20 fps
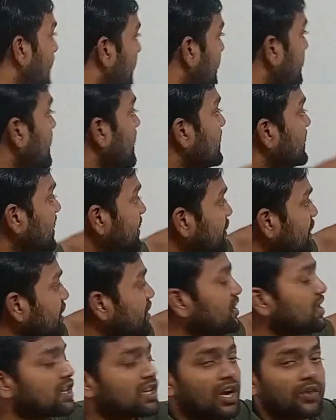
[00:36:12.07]
then the change
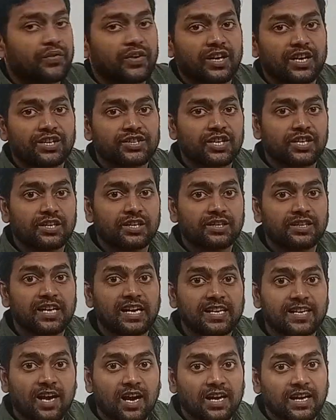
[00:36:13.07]
in the configuration
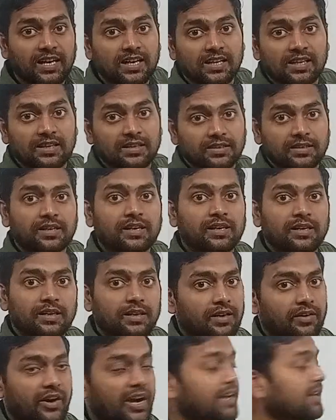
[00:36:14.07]
delta L,
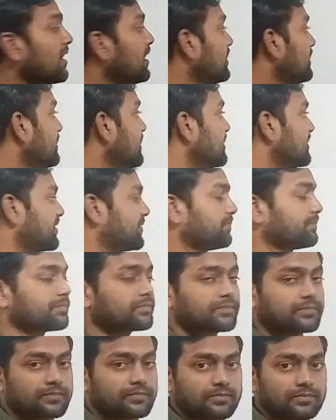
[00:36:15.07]
right, in this,
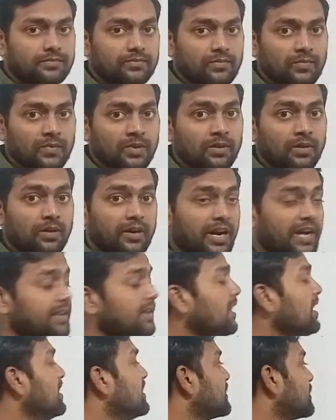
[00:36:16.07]

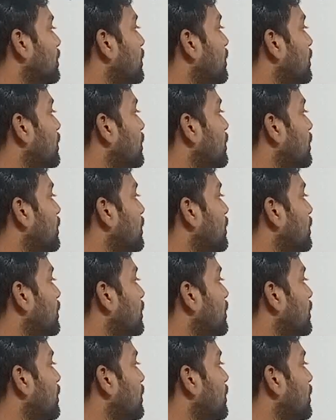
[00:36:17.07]
right?